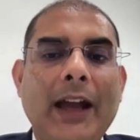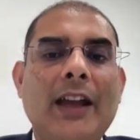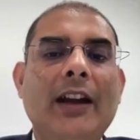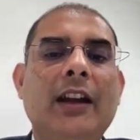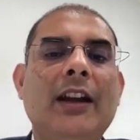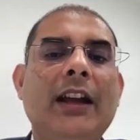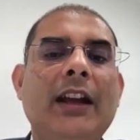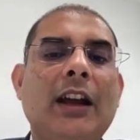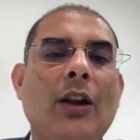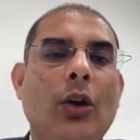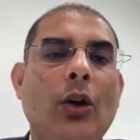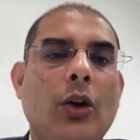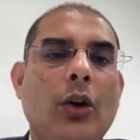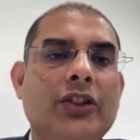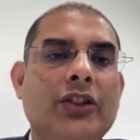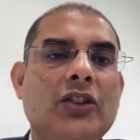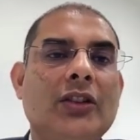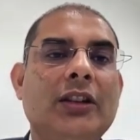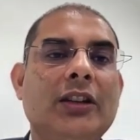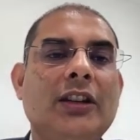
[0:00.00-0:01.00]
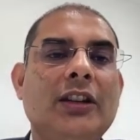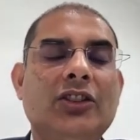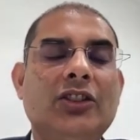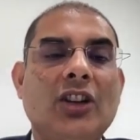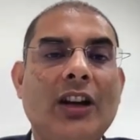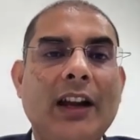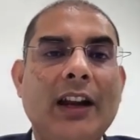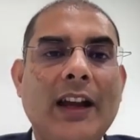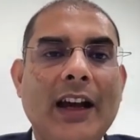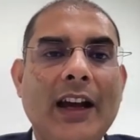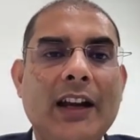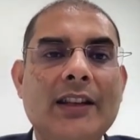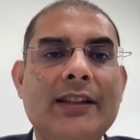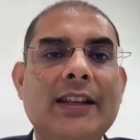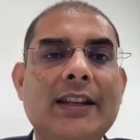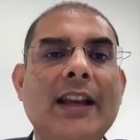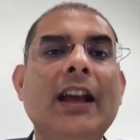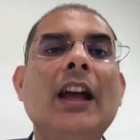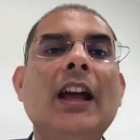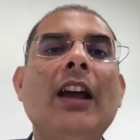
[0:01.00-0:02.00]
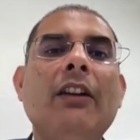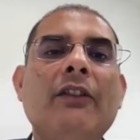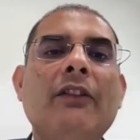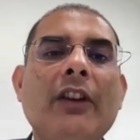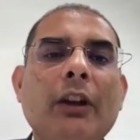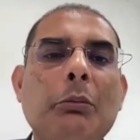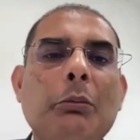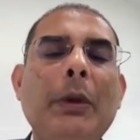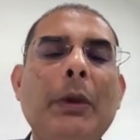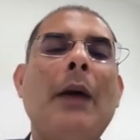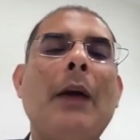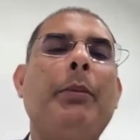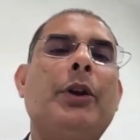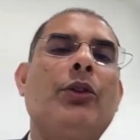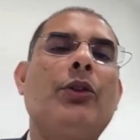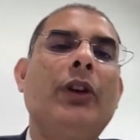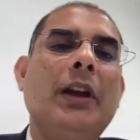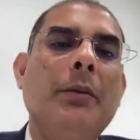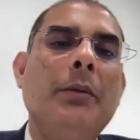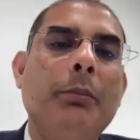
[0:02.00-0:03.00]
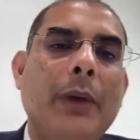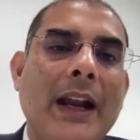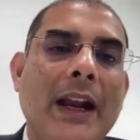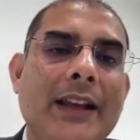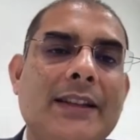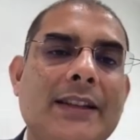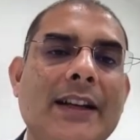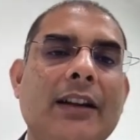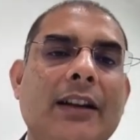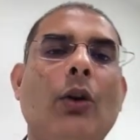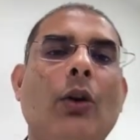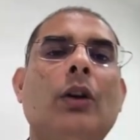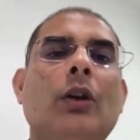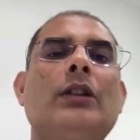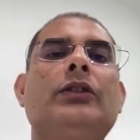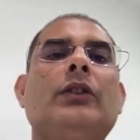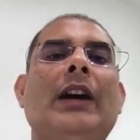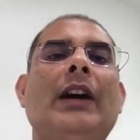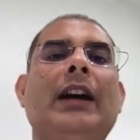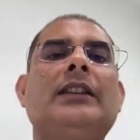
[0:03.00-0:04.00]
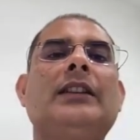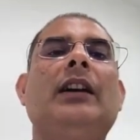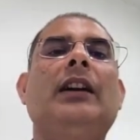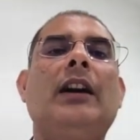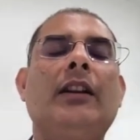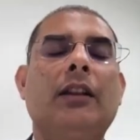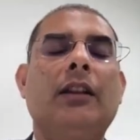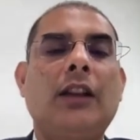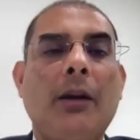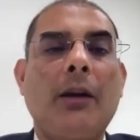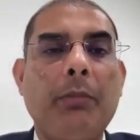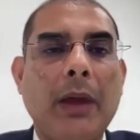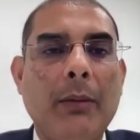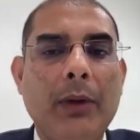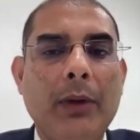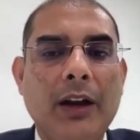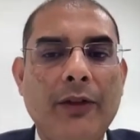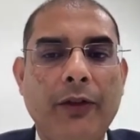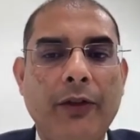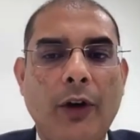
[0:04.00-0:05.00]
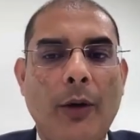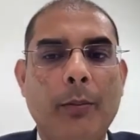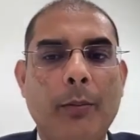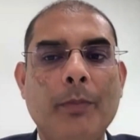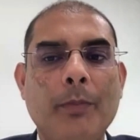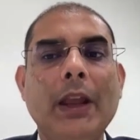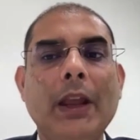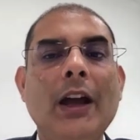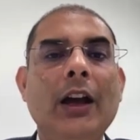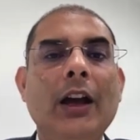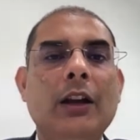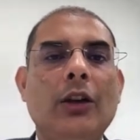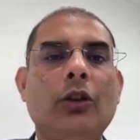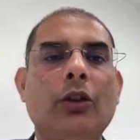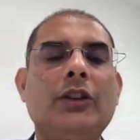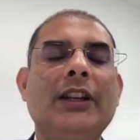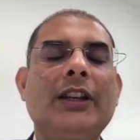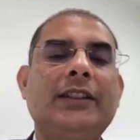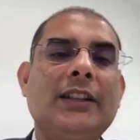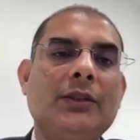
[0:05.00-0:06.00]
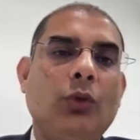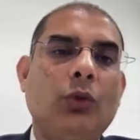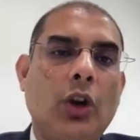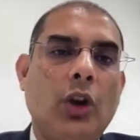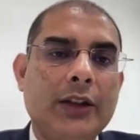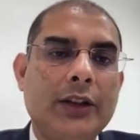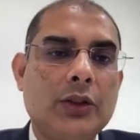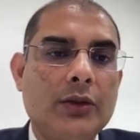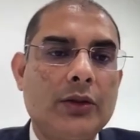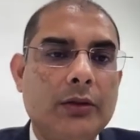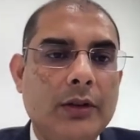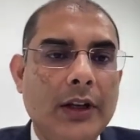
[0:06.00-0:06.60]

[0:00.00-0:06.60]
in India launch digital currency, we will be happy to embrace it also as another payment form. Now this is what is